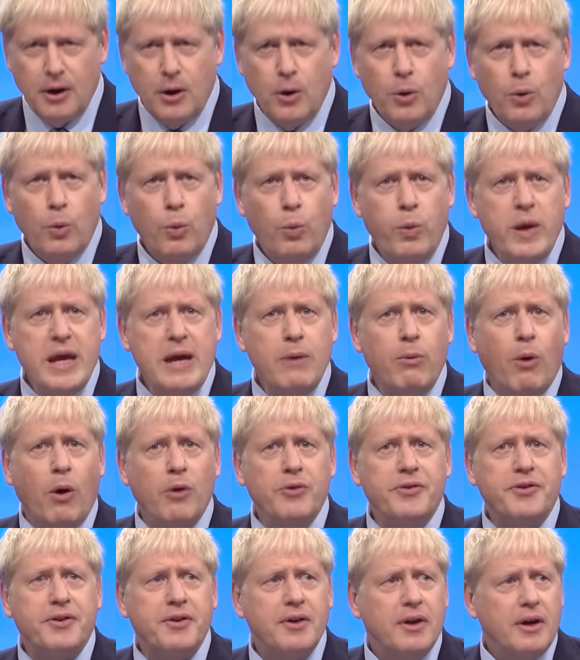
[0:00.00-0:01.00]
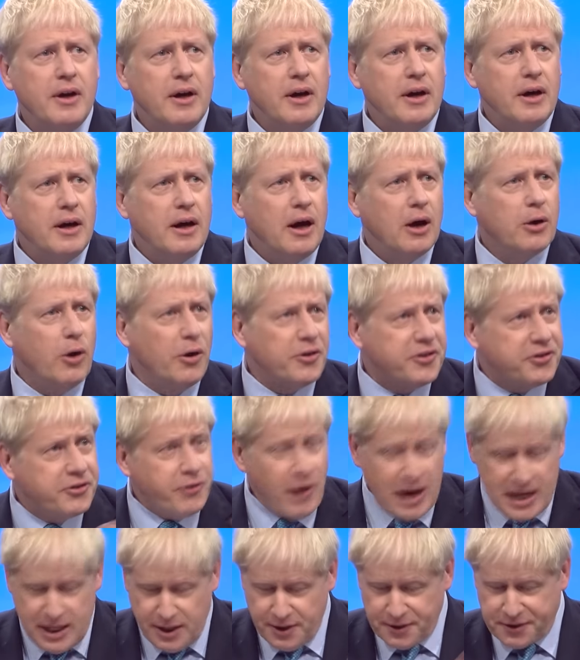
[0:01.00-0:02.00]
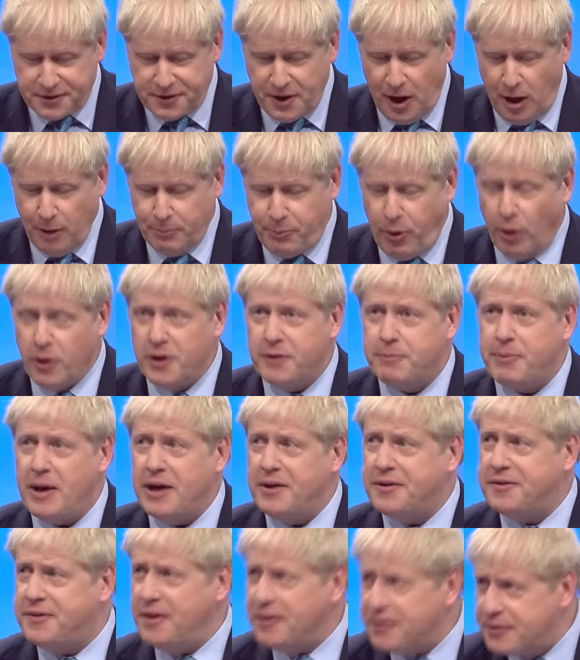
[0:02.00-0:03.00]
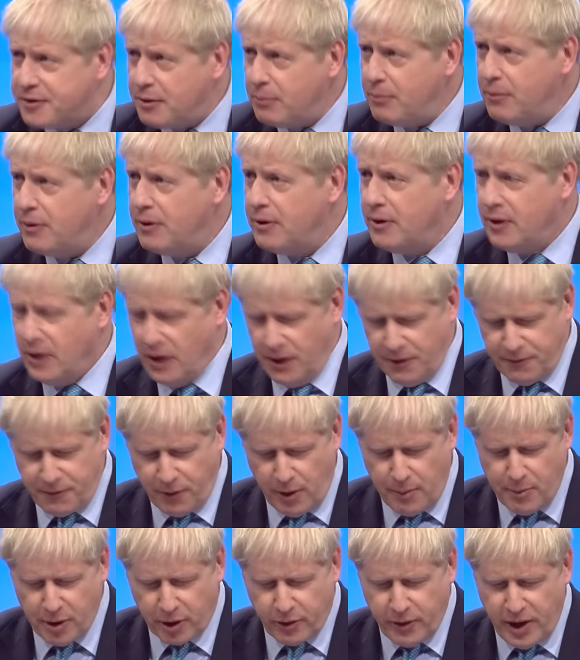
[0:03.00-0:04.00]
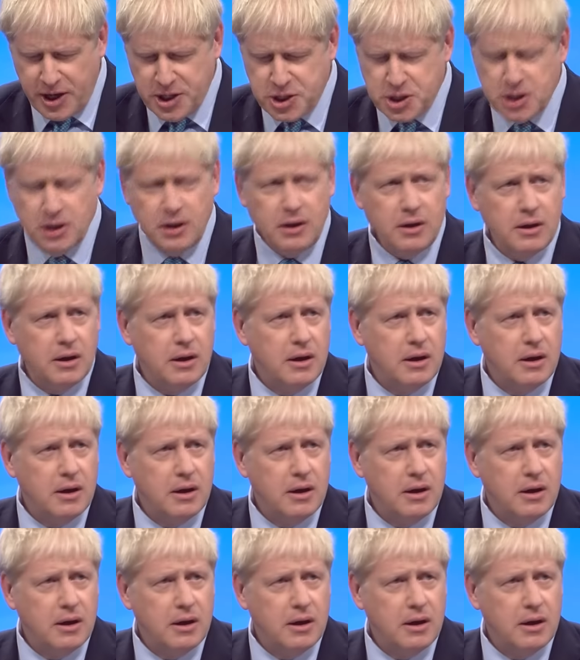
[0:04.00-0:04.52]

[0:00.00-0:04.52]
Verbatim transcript: We want an Australian-style points-based system for immigration.